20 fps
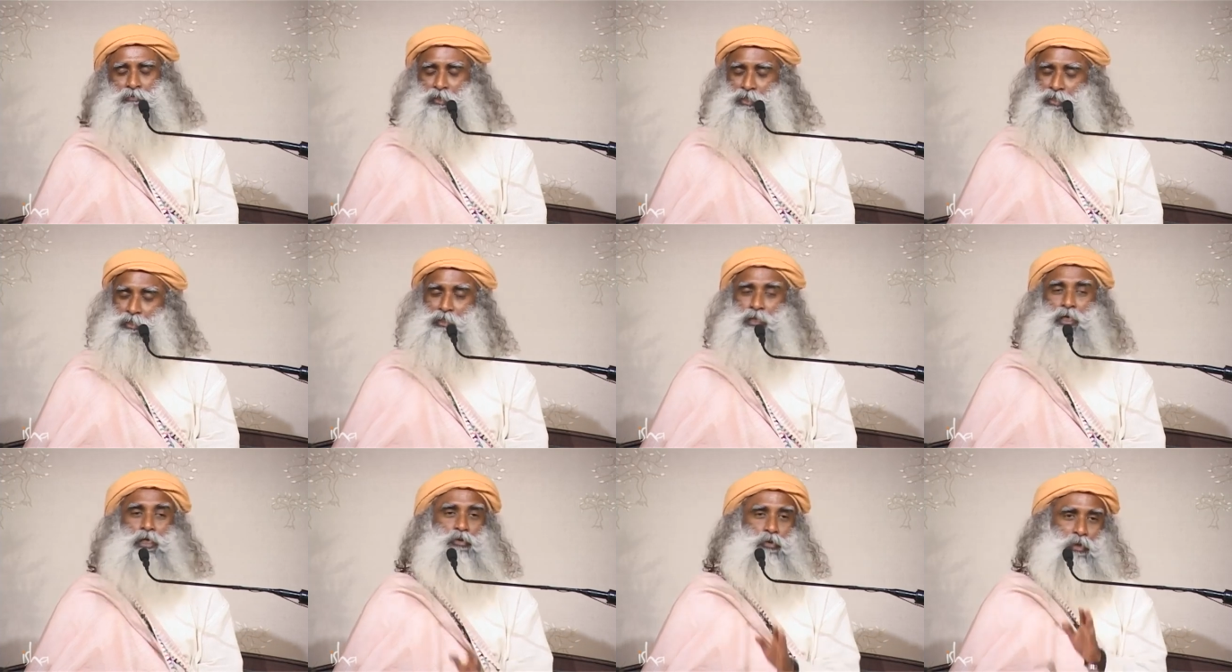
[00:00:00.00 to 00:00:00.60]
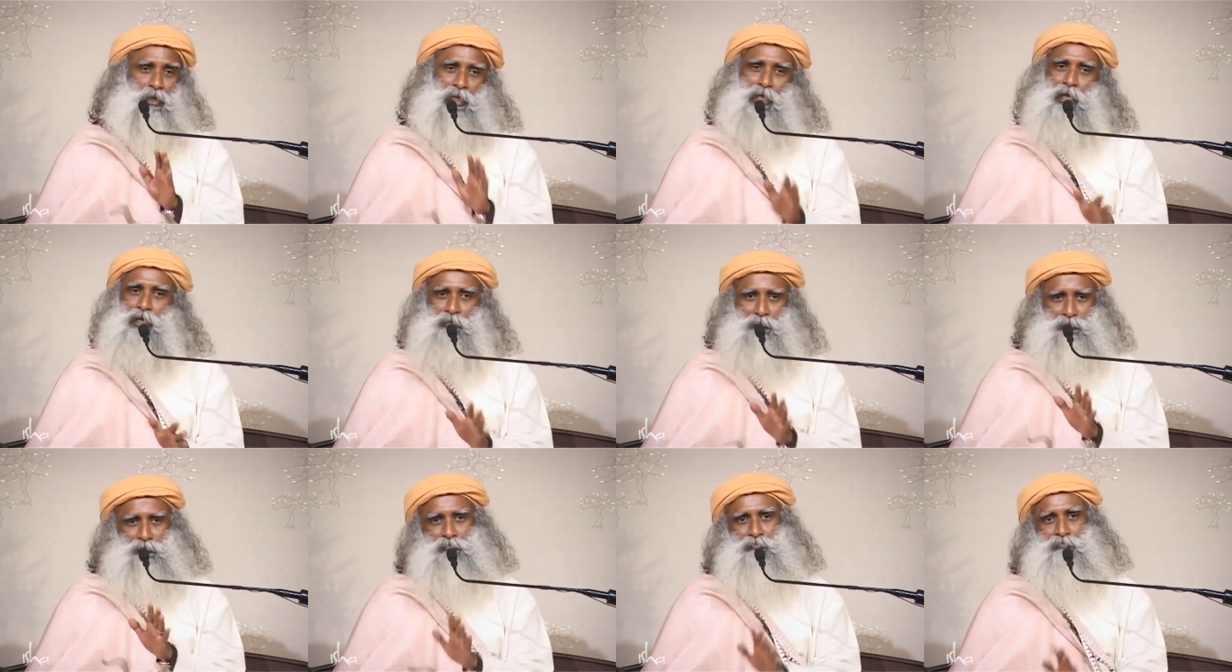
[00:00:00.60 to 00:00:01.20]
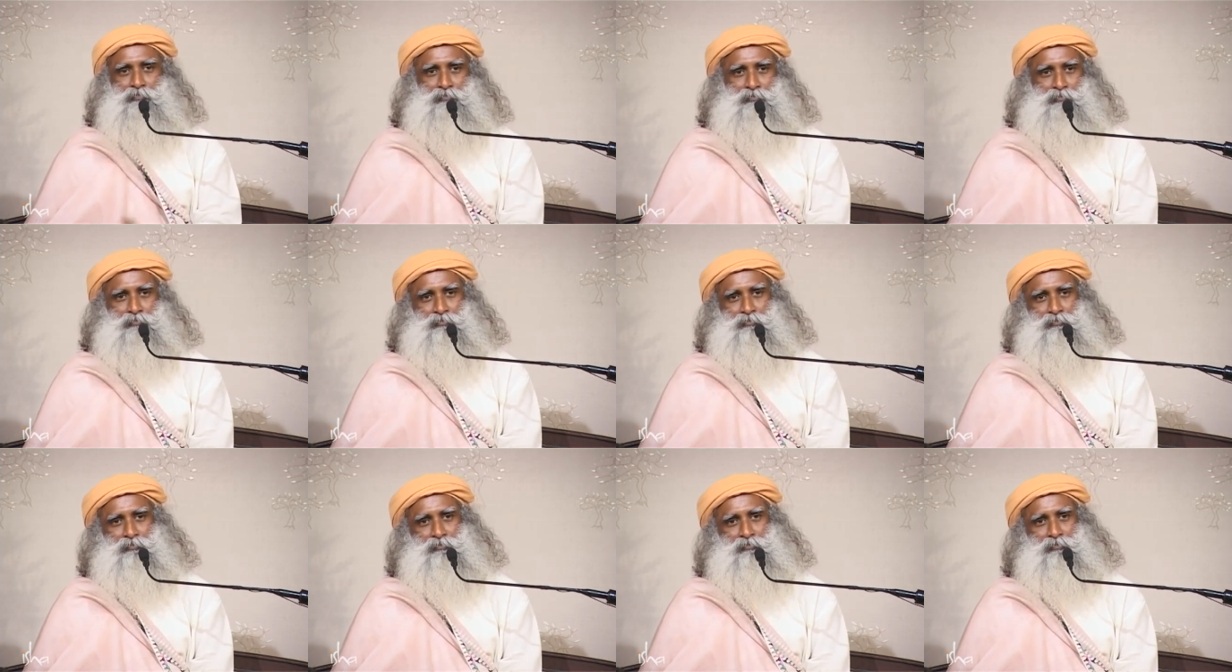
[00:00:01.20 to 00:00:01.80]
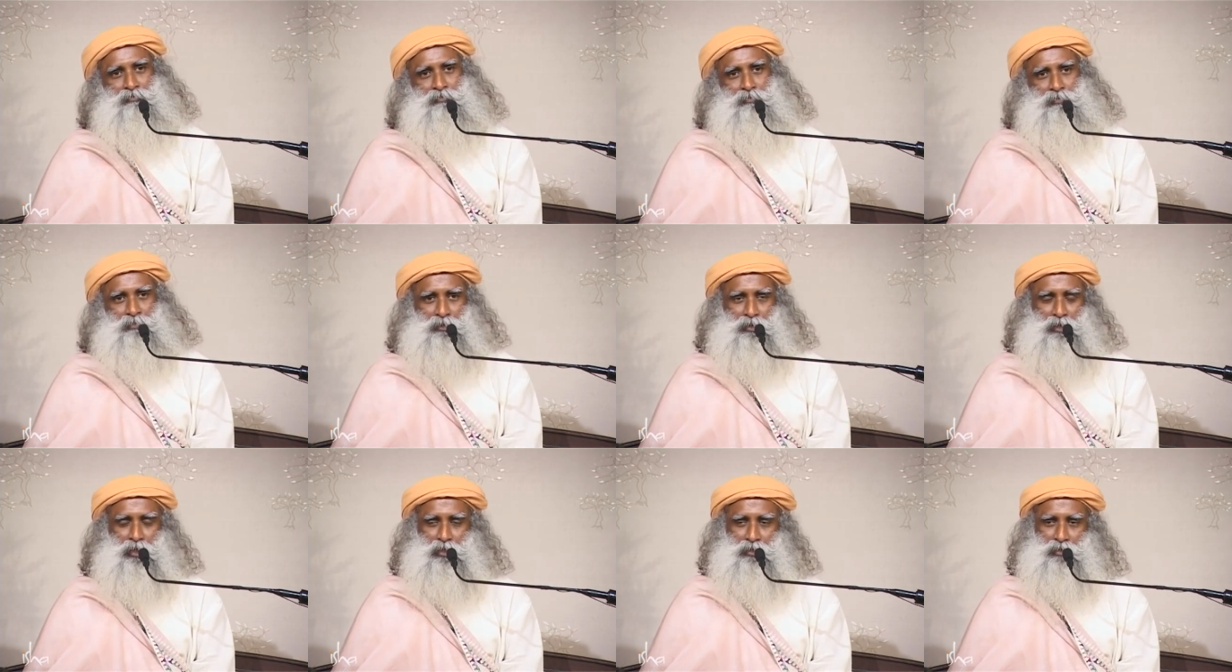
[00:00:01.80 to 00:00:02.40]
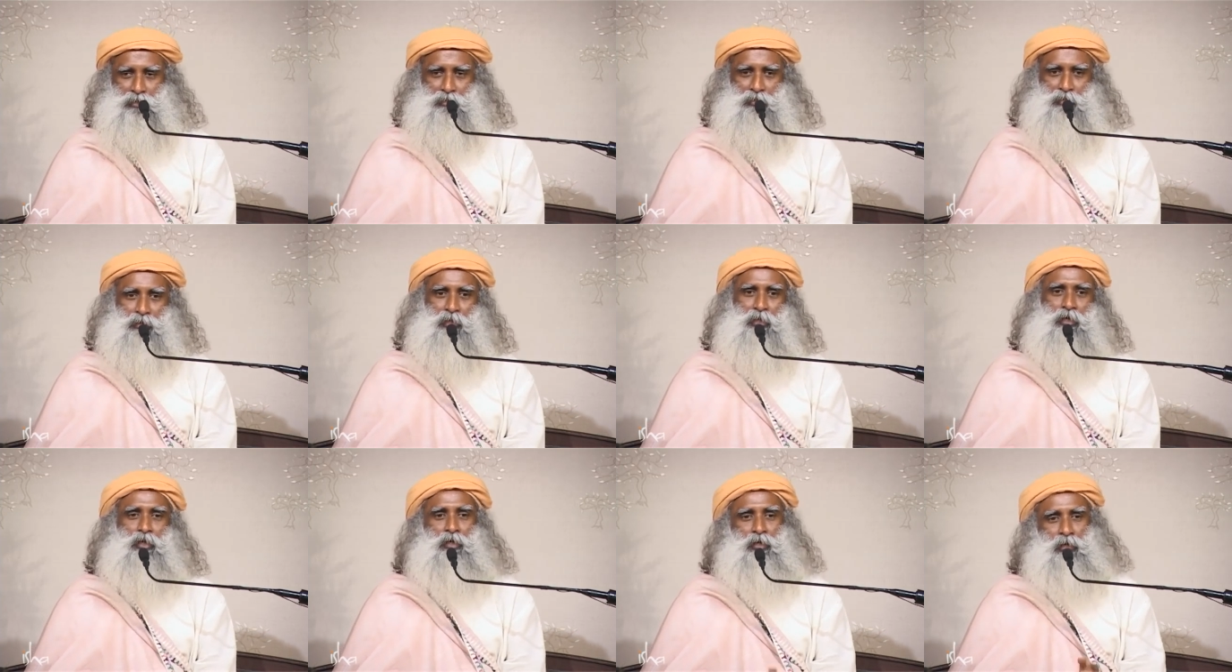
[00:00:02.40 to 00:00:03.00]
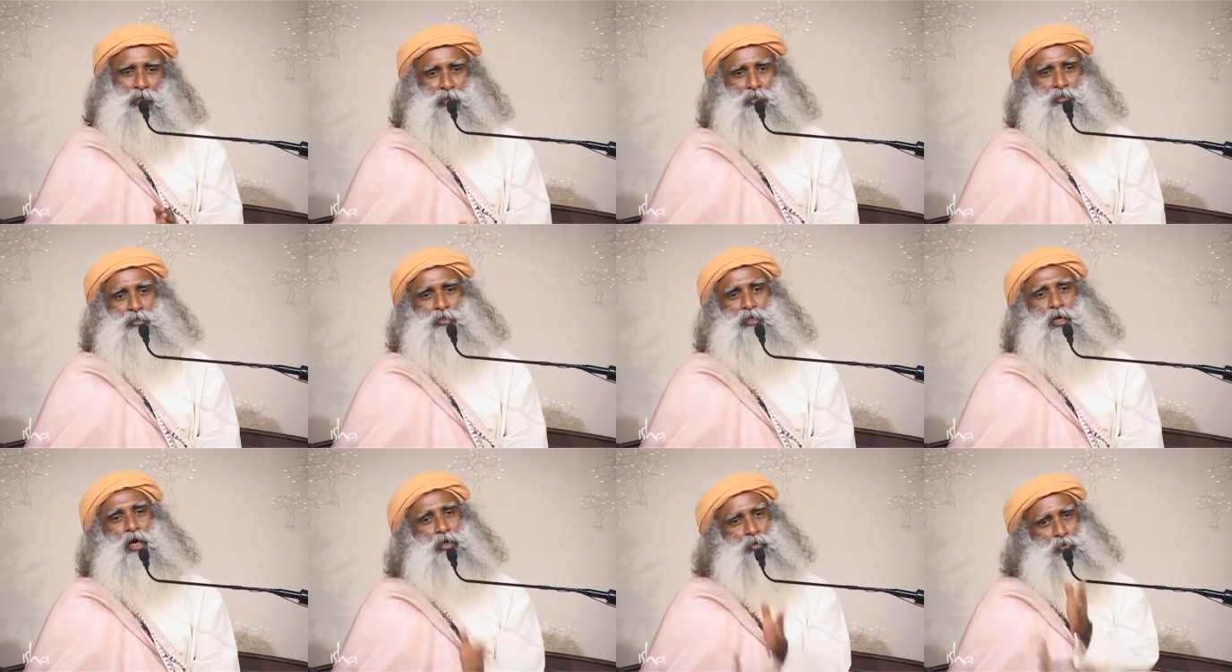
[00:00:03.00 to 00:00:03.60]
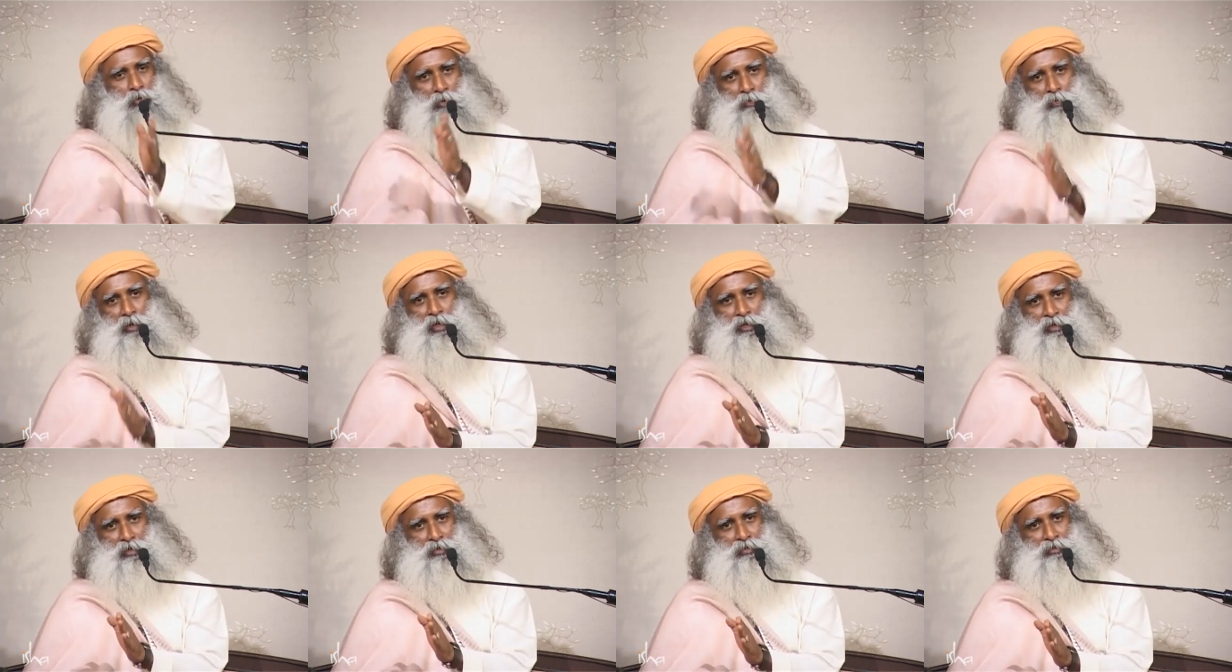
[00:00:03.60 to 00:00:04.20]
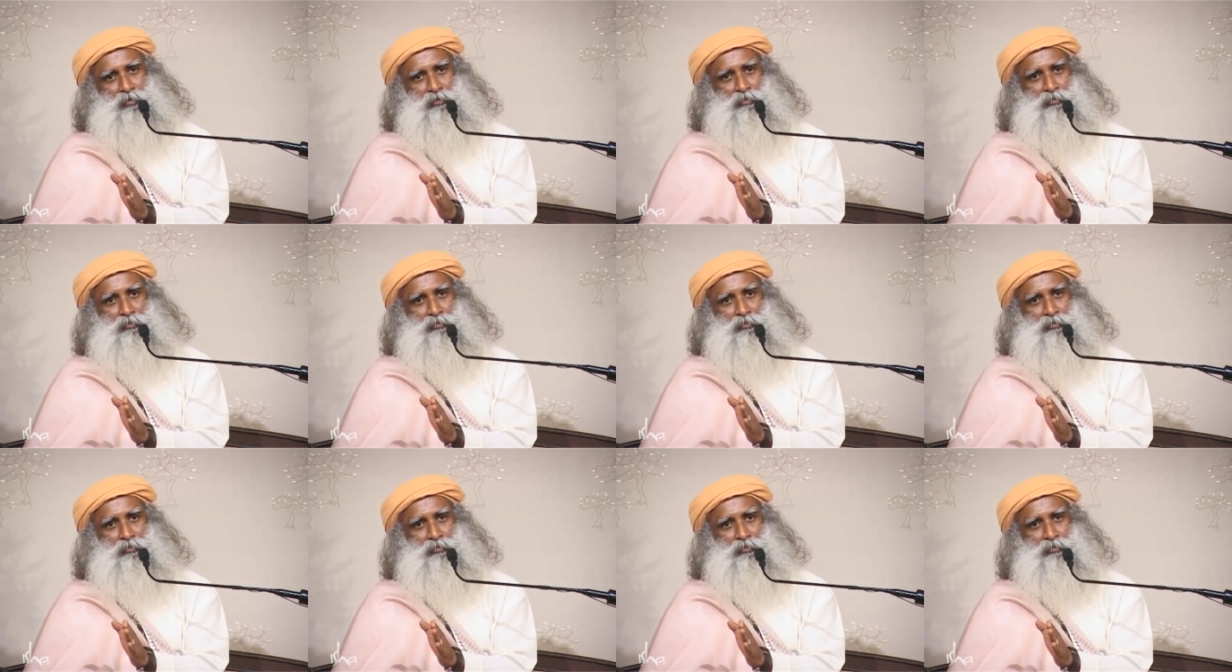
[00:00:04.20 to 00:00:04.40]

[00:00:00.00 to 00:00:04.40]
First, are you alive? Yes. Next, are you awake?